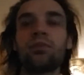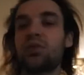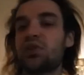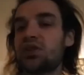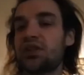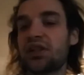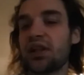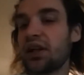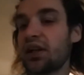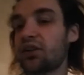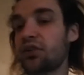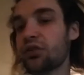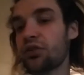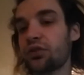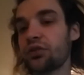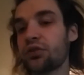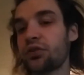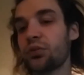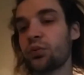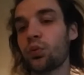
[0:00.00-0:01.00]
stay
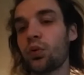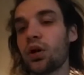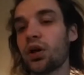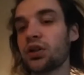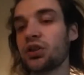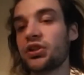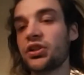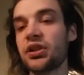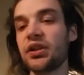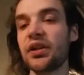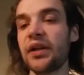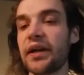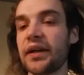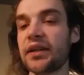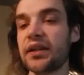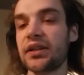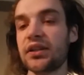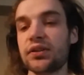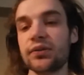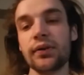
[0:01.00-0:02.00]
tuned to watch,
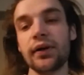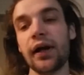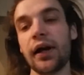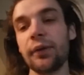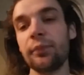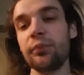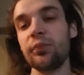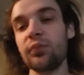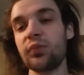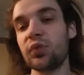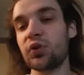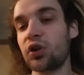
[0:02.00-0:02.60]
like, and subscribe.